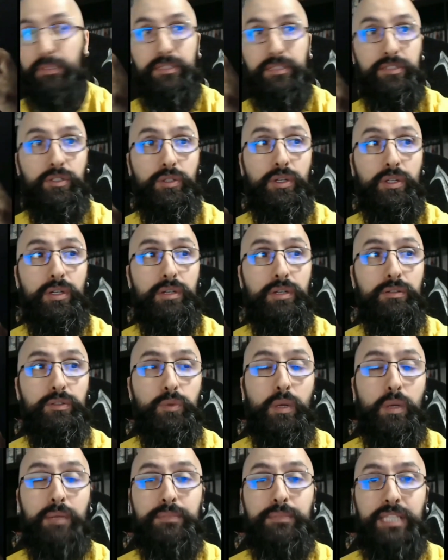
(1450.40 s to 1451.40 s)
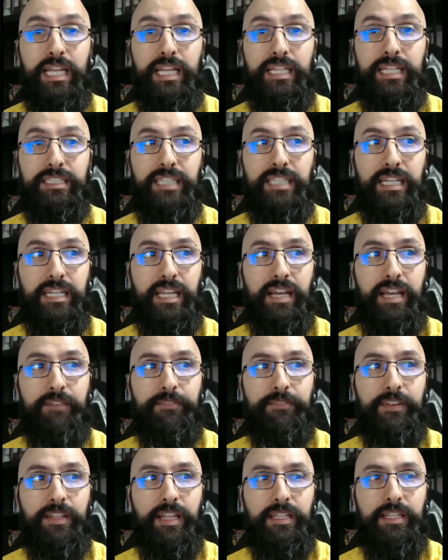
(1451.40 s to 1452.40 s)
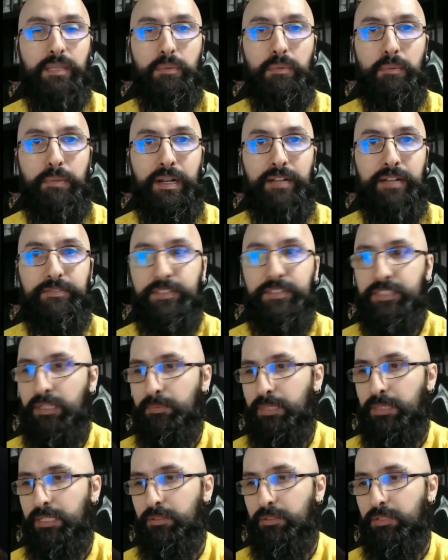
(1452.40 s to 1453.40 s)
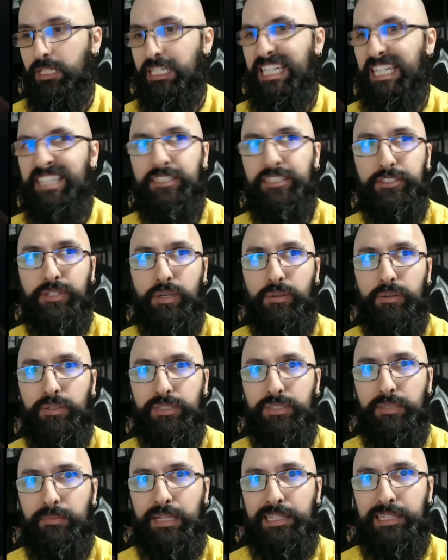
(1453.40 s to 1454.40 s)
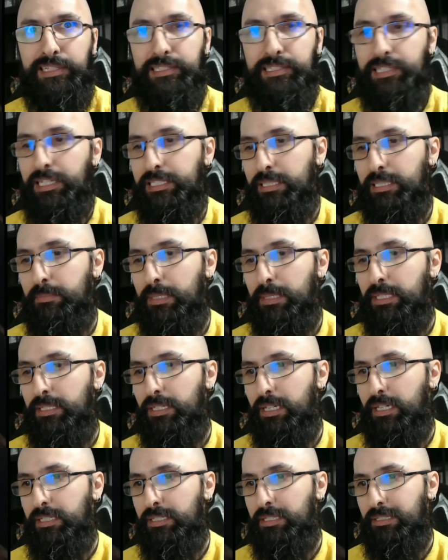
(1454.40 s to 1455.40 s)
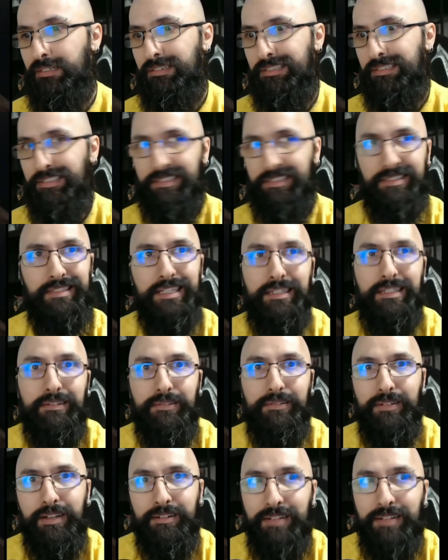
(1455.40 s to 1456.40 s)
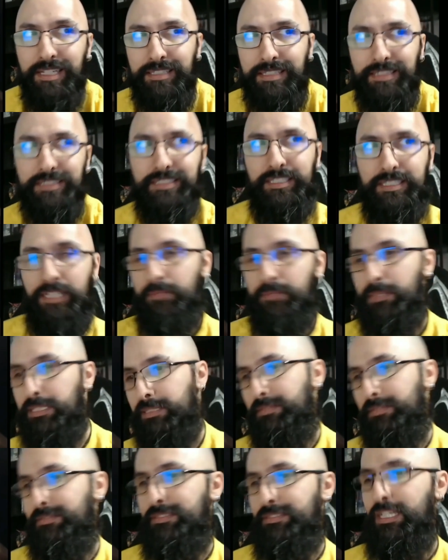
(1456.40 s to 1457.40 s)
So what I'm saying is, like, I feel like they're preparing for something, or the teachers know, or something. There's like some other undercurrent thing going on, right? That's kind of nice.